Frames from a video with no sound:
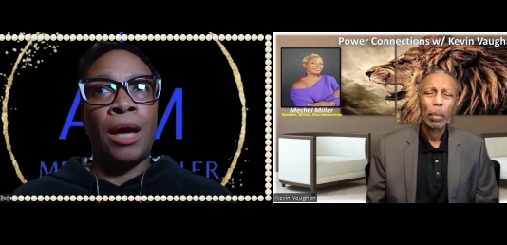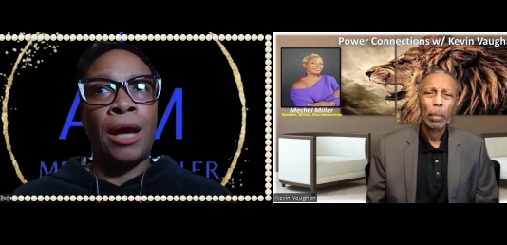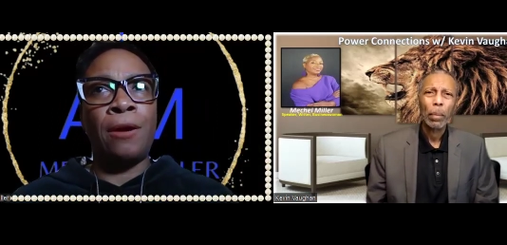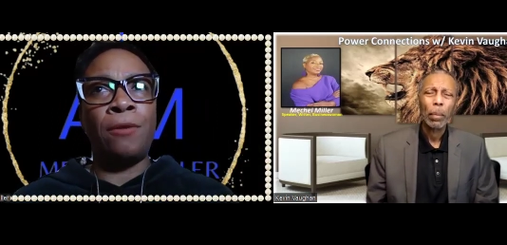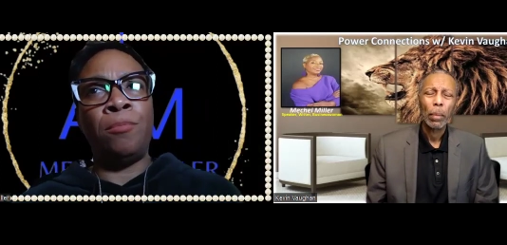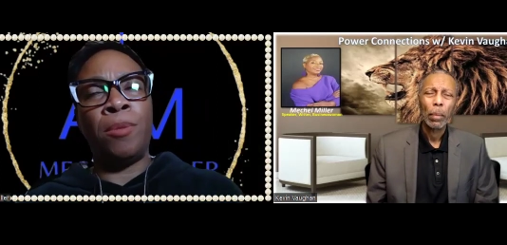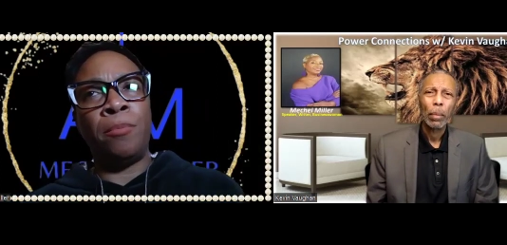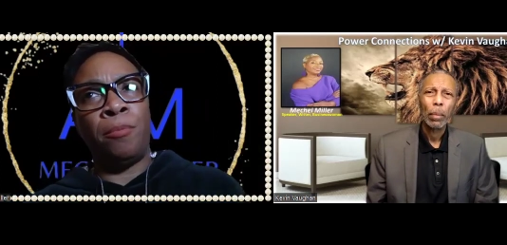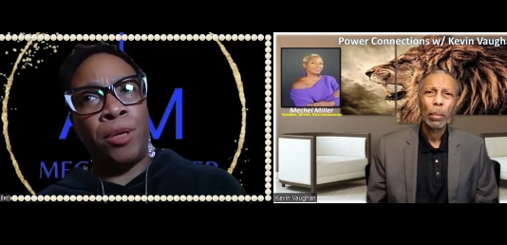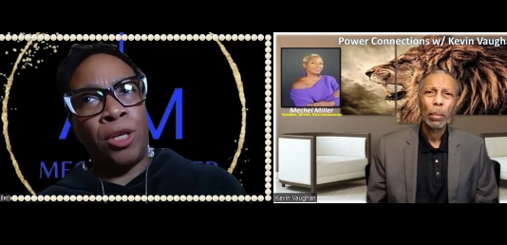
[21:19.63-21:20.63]
Speaker 1: I
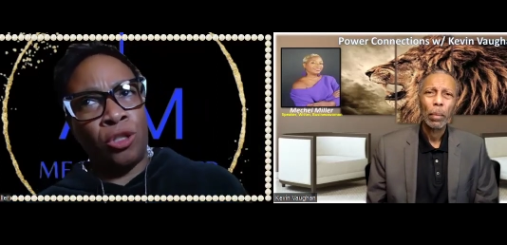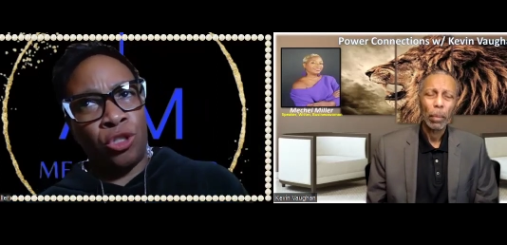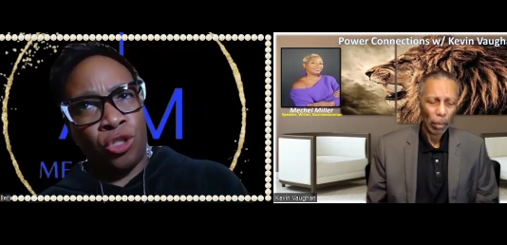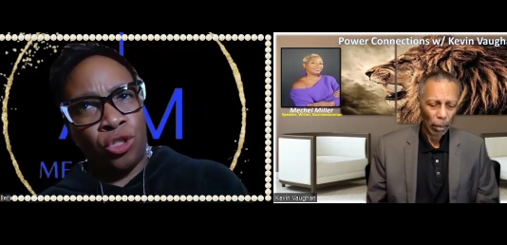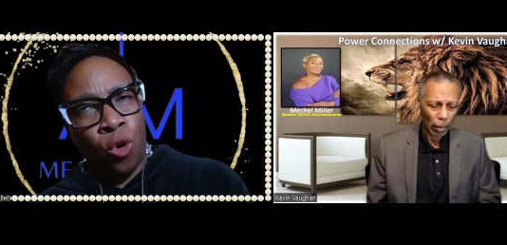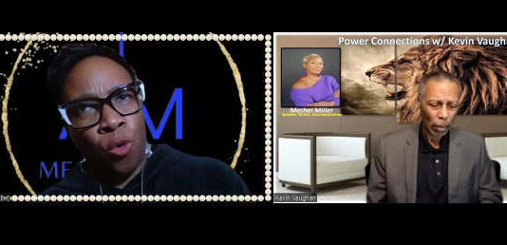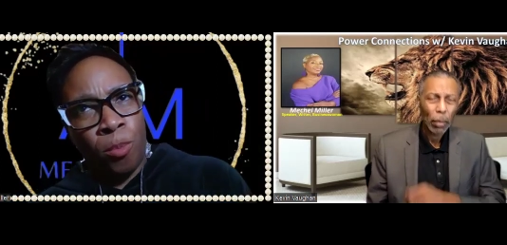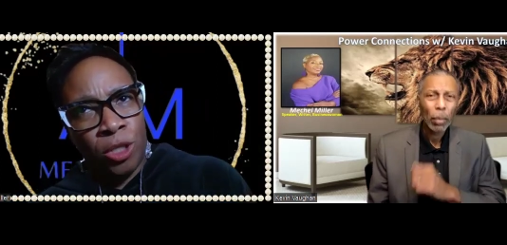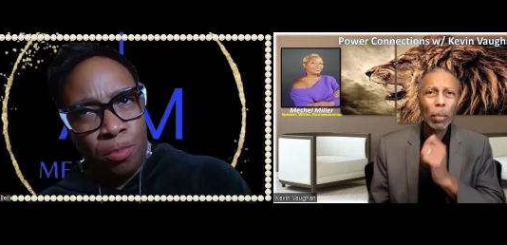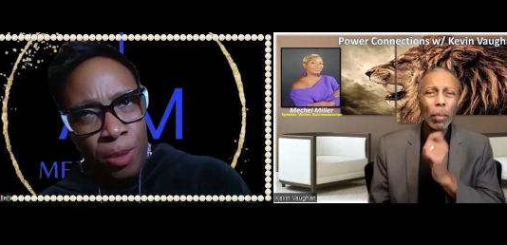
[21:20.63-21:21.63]
remember being in so
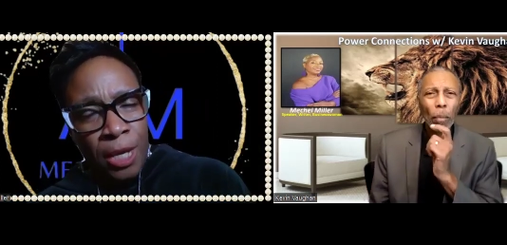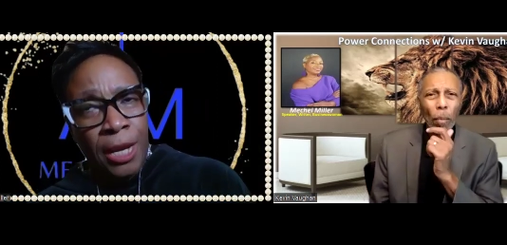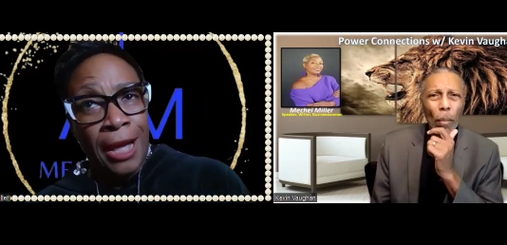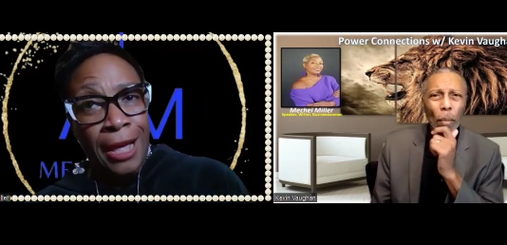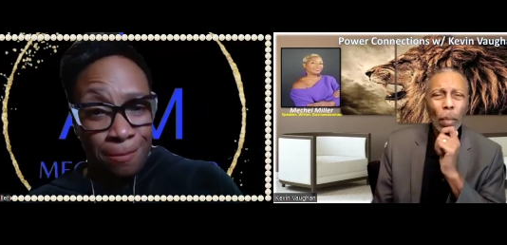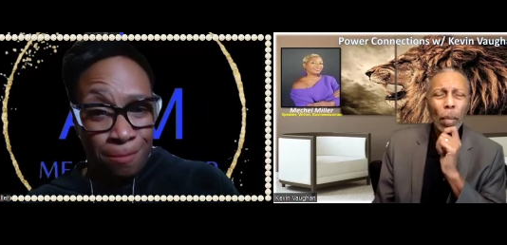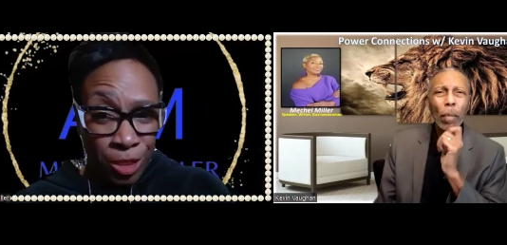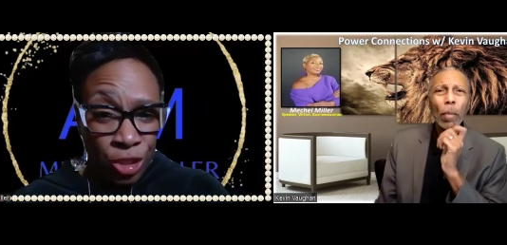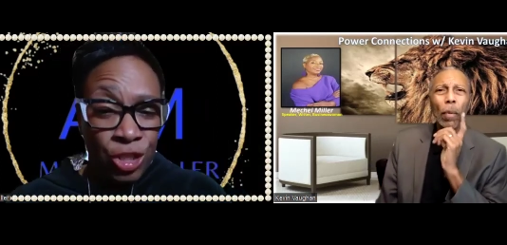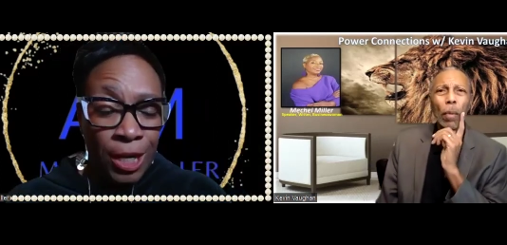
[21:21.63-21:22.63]
much pain. I had
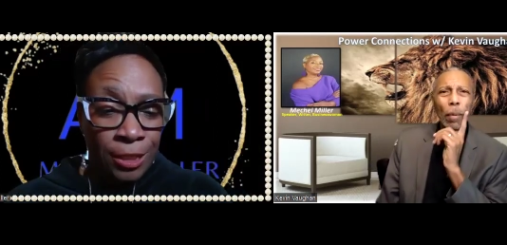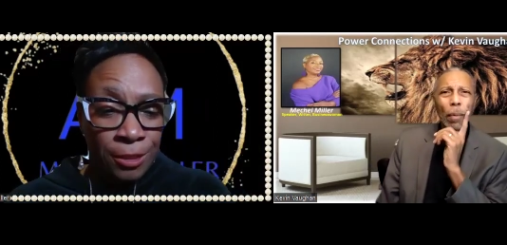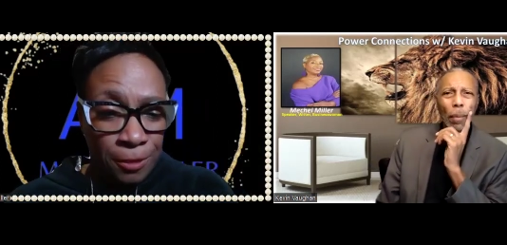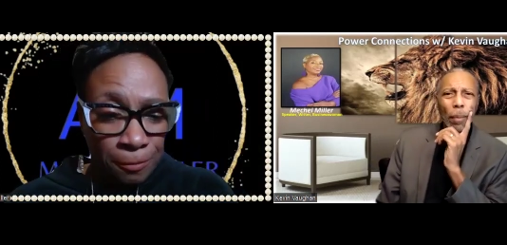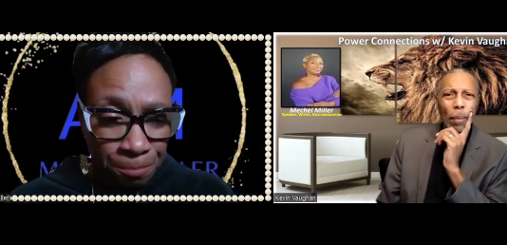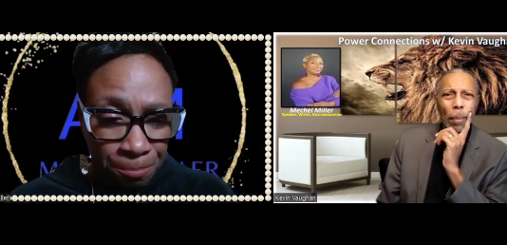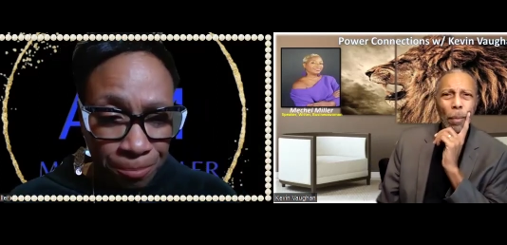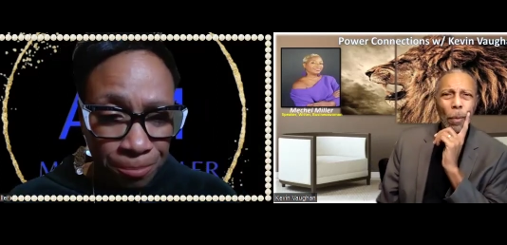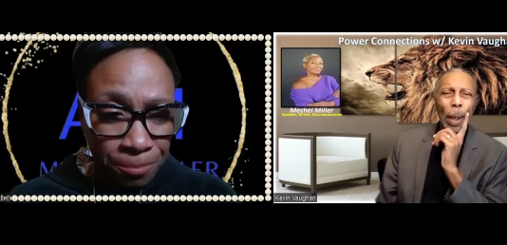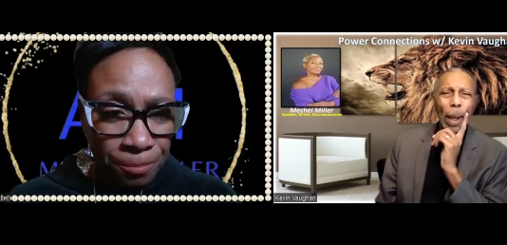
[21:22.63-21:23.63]
meningitis.
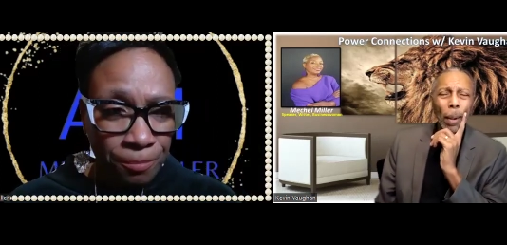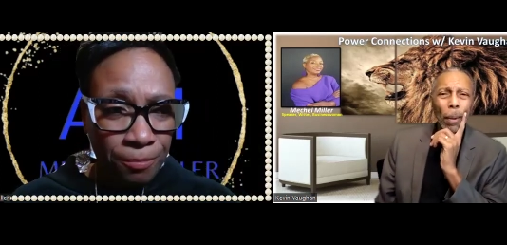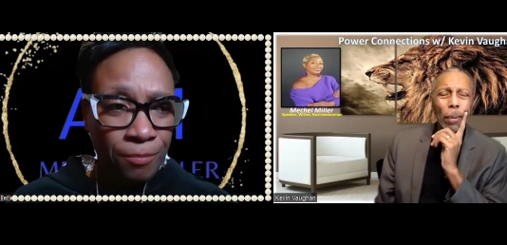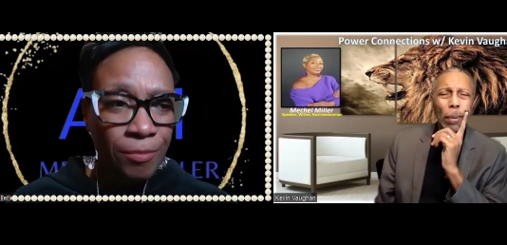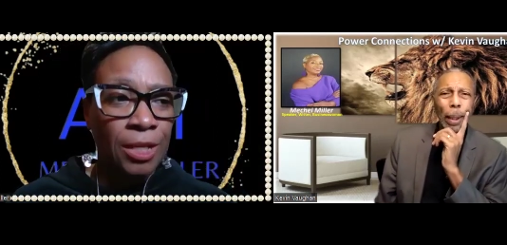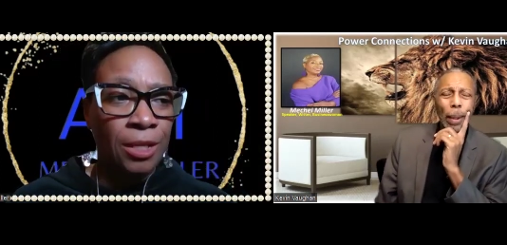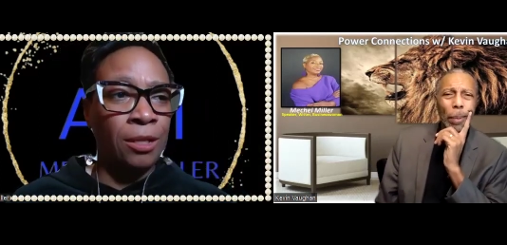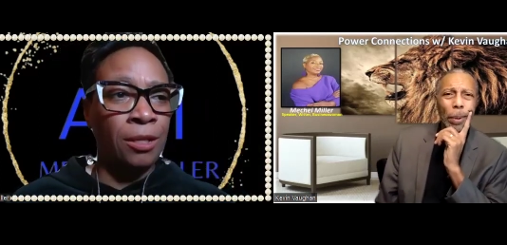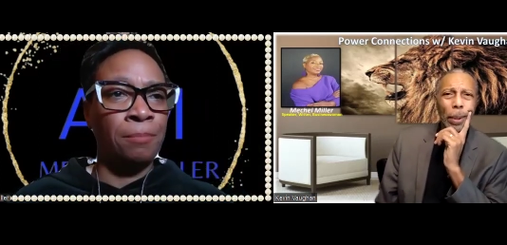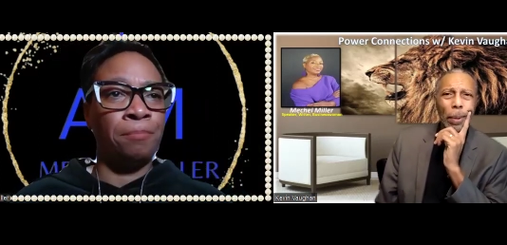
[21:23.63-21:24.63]
Speaker 2: Wow.
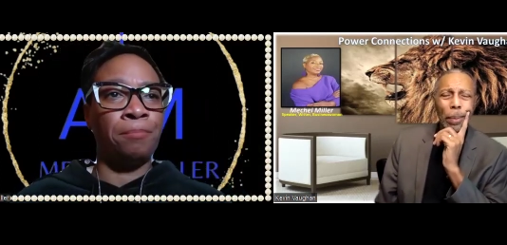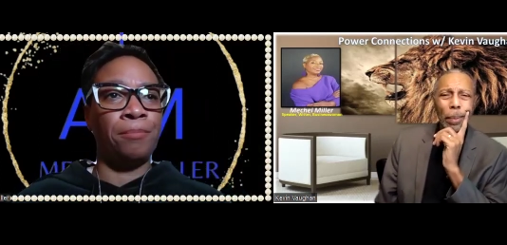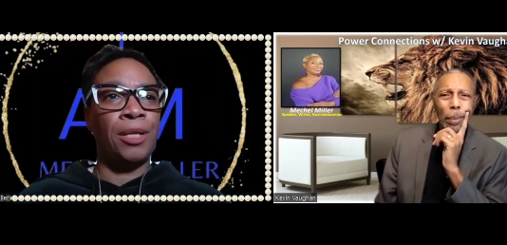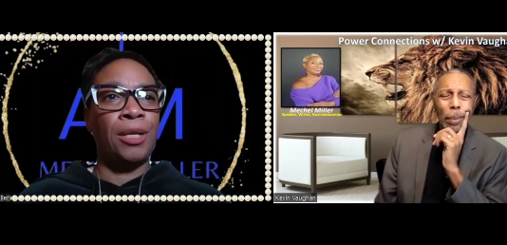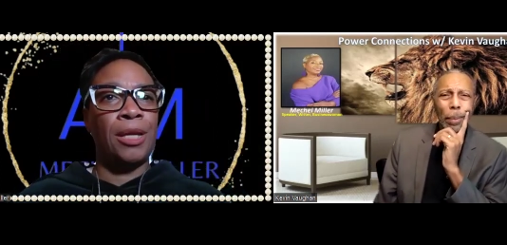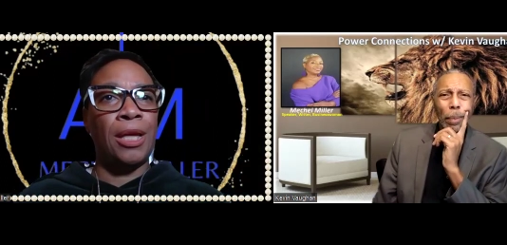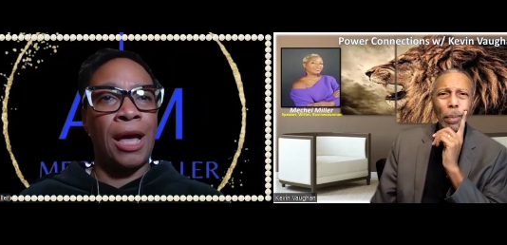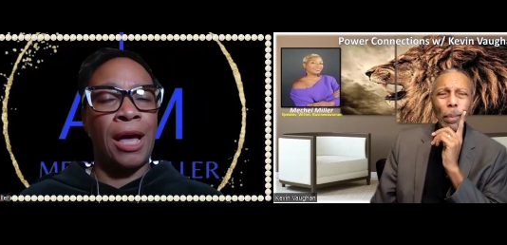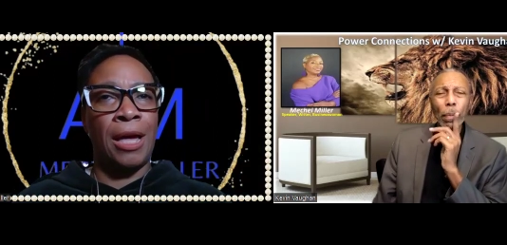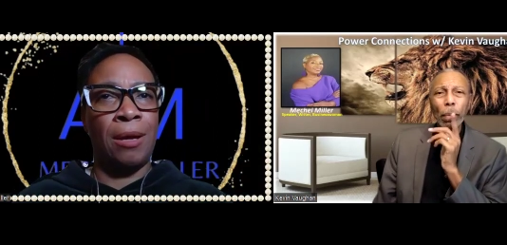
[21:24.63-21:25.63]
Wow. Um,
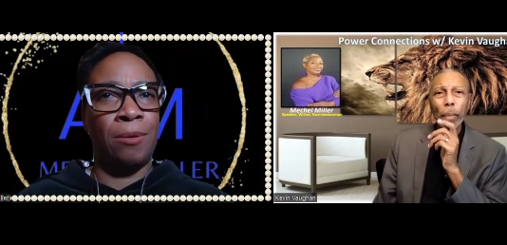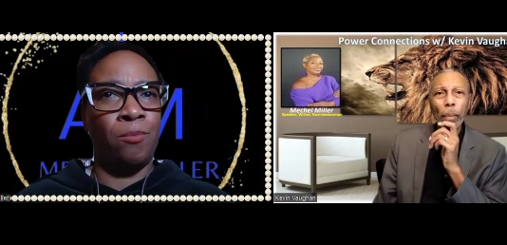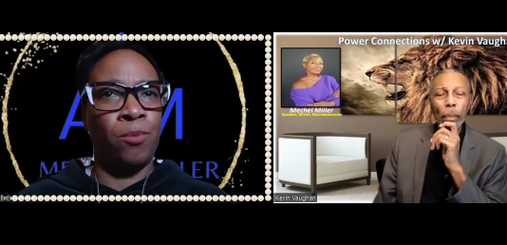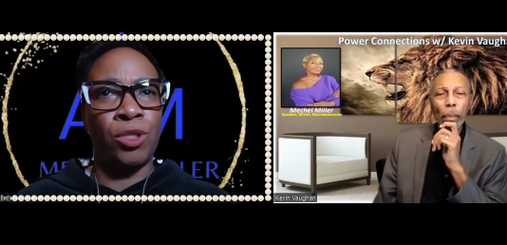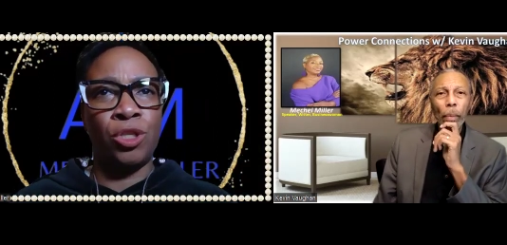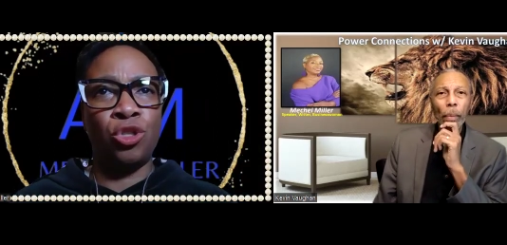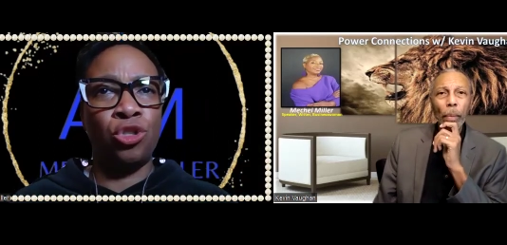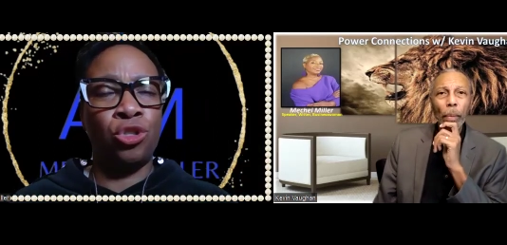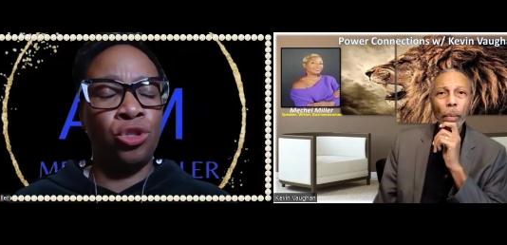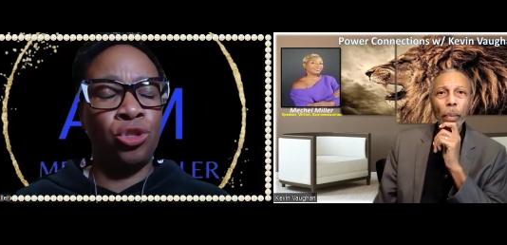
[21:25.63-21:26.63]
Speaker 1: I was in
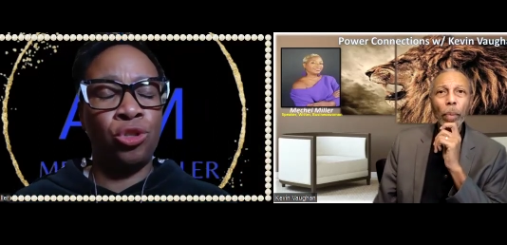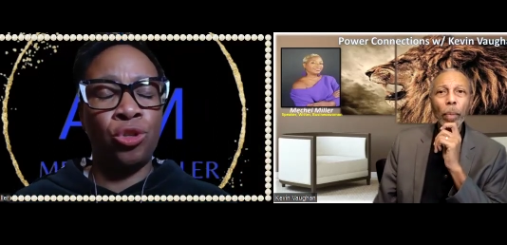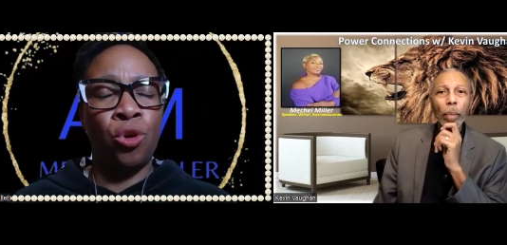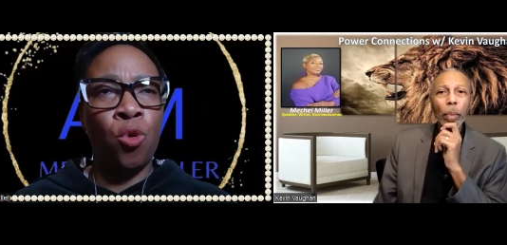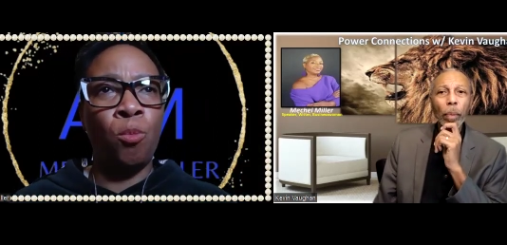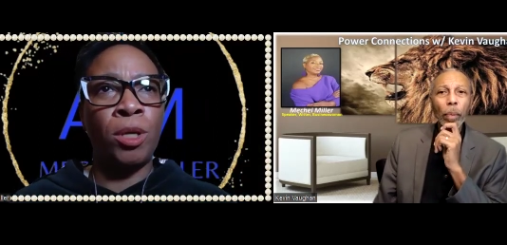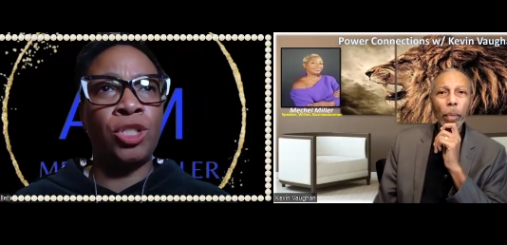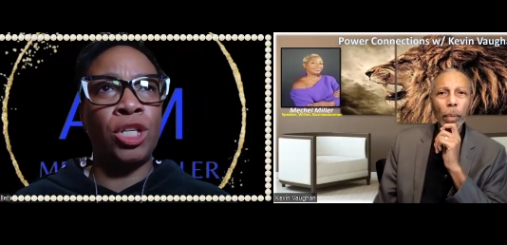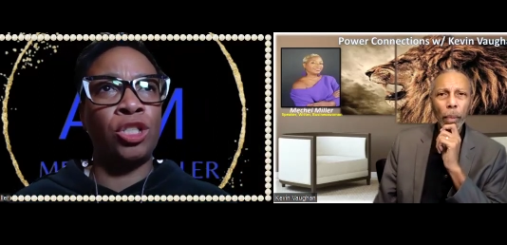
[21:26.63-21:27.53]
so so much